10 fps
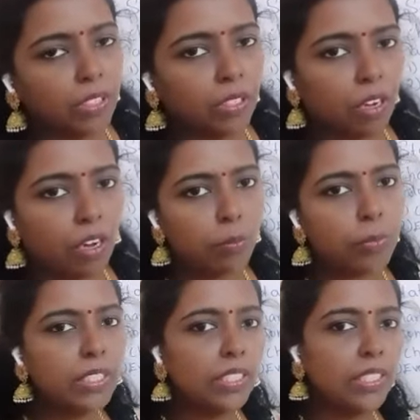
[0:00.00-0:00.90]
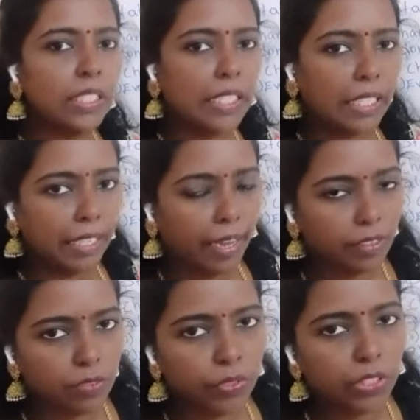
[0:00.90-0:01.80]
Carbon
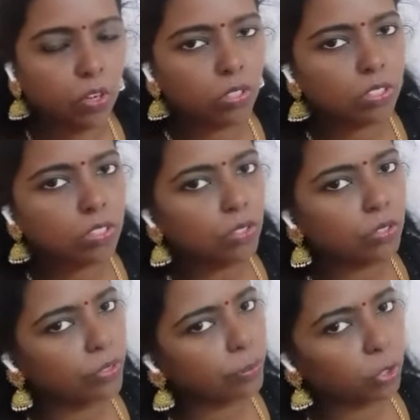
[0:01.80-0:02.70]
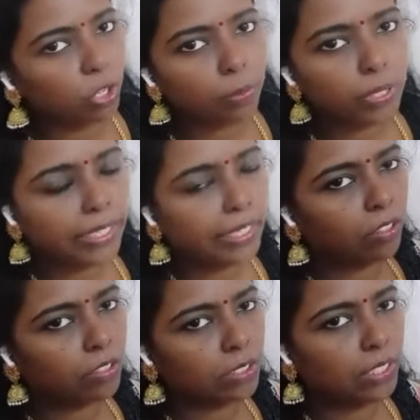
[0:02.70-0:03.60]
reacts with oxygen to form carbon
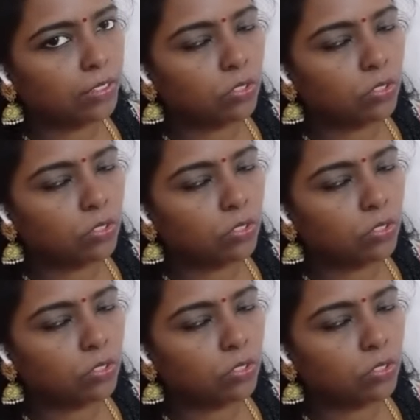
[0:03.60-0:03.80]
dioxide.